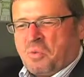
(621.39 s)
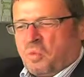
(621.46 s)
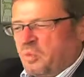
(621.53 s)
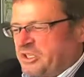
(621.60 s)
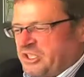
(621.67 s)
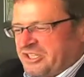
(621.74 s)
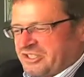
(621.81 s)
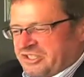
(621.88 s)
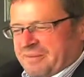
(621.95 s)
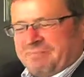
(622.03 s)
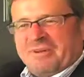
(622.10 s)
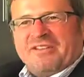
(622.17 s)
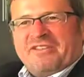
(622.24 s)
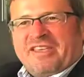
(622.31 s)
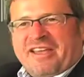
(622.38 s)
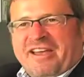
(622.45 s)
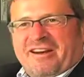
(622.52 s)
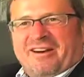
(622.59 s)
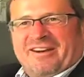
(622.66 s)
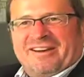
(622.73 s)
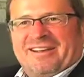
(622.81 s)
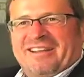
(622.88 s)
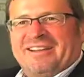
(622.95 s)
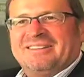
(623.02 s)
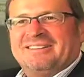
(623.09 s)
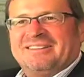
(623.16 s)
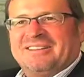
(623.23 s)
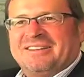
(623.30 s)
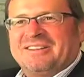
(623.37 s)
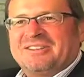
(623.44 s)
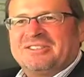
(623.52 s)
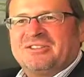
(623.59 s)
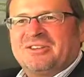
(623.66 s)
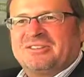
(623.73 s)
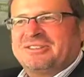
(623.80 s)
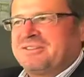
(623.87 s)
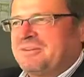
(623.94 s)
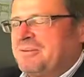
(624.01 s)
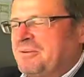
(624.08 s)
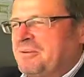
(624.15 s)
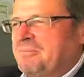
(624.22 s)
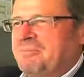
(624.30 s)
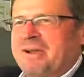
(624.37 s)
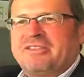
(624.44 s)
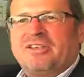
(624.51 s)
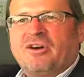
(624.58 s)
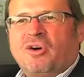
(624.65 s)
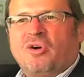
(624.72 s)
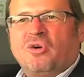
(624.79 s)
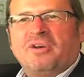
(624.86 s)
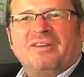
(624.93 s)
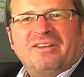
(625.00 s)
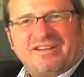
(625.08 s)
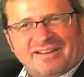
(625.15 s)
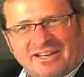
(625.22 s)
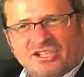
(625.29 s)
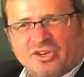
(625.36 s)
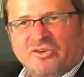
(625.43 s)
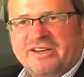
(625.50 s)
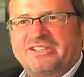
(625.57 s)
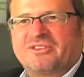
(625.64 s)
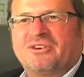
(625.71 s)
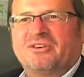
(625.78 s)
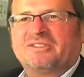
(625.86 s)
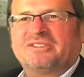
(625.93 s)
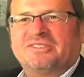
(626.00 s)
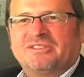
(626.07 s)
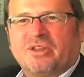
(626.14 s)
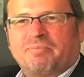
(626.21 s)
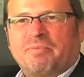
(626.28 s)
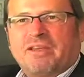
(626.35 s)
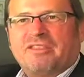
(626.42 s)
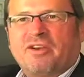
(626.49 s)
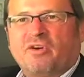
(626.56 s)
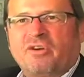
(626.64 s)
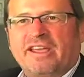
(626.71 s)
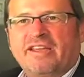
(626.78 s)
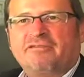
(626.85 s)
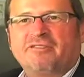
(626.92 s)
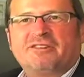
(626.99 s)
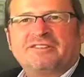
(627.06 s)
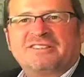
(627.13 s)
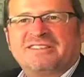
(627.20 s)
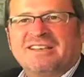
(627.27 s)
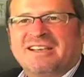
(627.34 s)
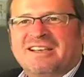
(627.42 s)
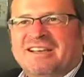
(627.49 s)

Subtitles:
which is simply there, and it is not by their own natural resources, not by their own efforts,